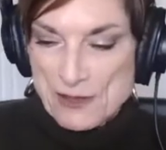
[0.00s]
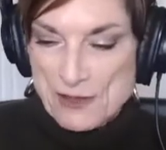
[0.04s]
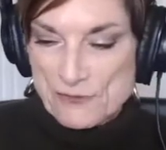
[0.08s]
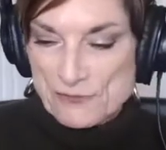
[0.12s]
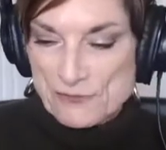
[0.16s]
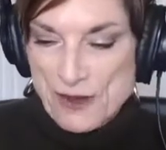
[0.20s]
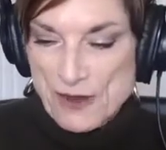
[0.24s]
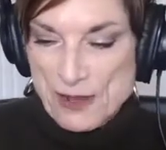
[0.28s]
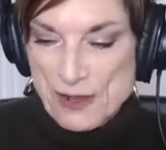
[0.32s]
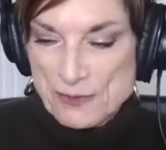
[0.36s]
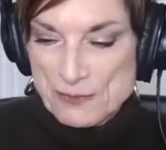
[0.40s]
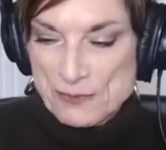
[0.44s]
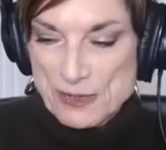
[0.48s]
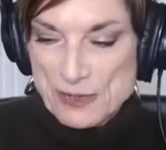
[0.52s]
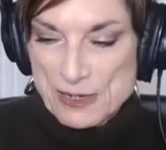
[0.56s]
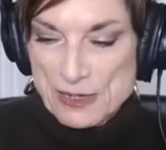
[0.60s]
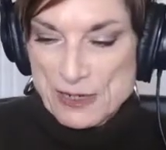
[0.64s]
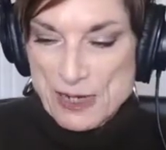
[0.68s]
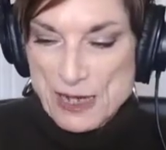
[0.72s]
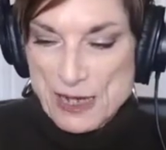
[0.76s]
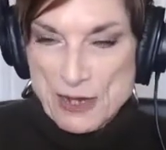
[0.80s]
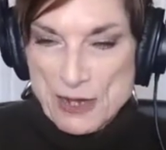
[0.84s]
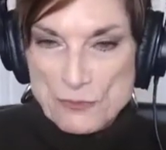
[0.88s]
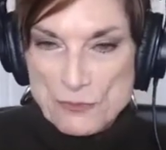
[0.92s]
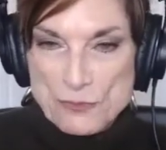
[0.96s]
from
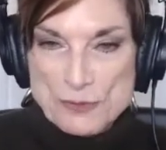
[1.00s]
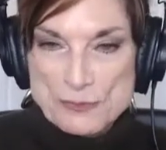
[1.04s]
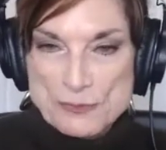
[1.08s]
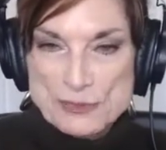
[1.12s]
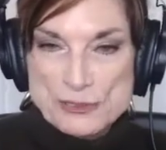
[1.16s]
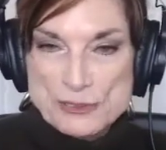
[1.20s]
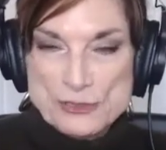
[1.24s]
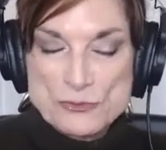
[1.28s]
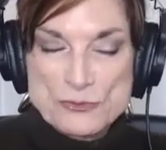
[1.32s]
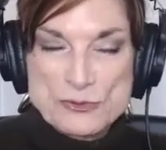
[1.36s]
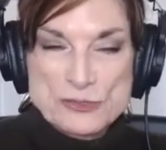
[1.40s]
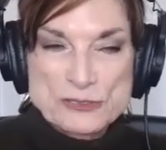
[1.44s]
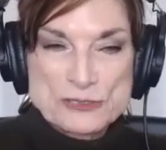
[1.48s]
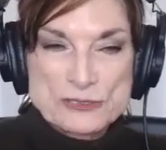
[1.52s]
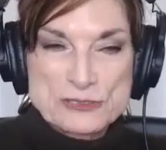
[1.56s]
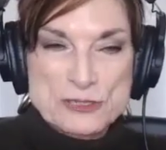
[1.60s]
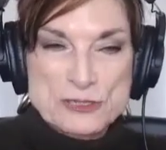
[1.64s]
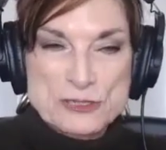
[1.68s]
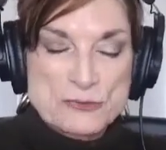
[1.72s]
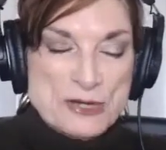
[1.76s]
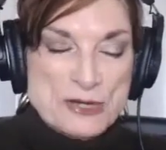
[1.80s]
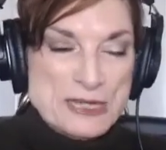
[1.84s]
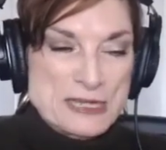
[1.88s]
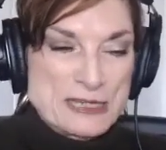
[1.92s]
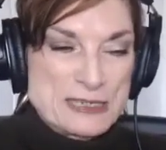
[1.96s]
a woman who was
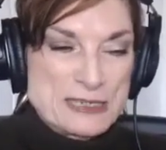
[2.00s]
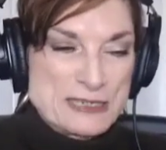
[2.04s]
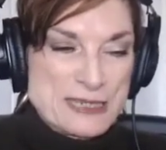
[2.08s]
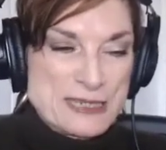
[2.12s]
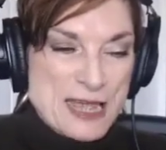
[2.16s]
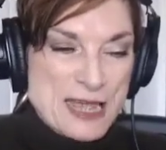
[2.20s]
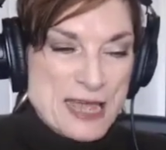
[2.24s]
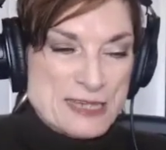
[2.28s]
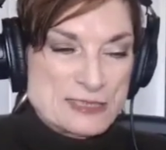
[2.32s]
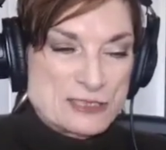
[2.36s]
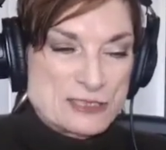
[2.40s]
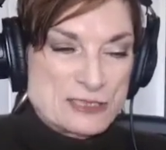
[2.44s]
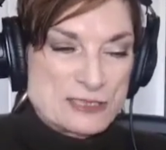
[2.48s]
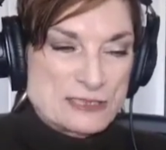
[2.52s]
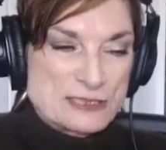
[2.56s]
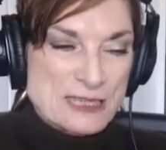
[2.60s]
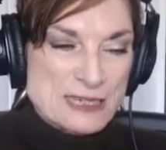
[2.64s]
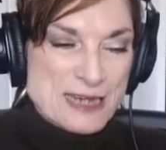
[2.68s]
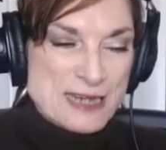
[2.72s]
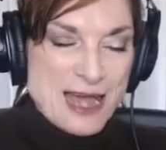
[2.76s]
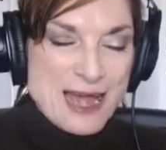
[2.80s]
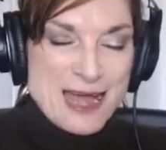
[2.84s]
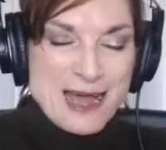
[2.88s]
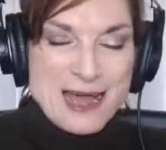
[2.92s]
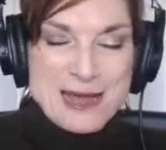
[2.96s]
Korean, and she
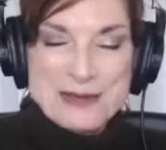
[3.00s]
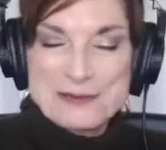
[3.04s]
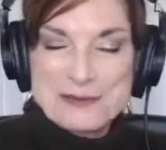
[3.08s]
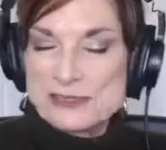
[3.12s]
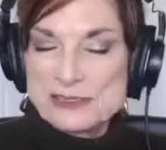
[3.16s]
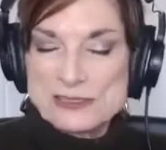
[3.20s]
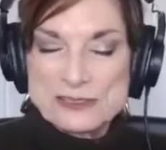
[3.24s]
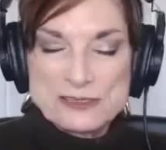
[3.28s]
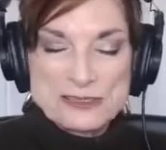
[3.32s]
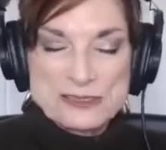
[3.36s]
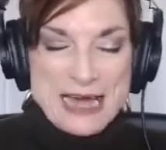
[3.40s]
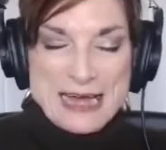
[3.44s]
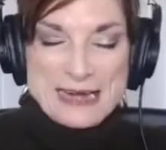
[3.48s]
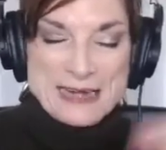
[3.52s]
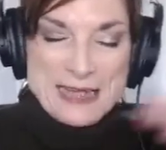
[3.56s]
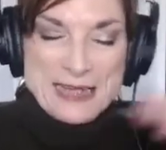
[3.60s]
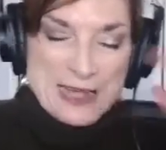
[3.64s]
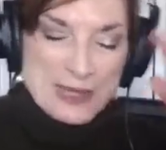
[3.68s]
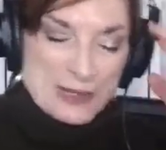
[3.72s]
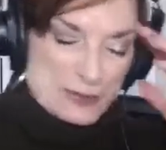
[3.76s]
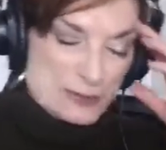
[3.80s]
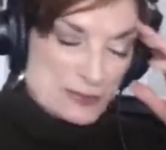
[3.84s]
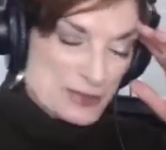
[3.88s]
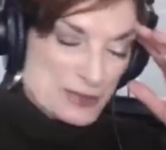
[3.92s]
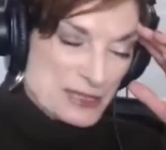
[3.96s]
said, "You got to
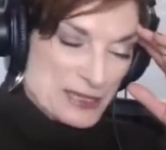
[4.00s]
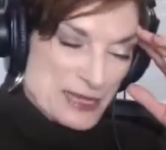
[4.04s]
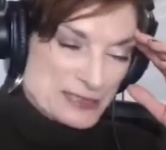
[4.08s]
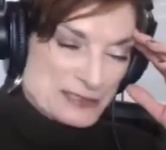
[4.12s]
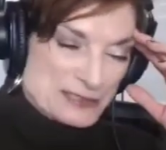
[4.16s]
help me."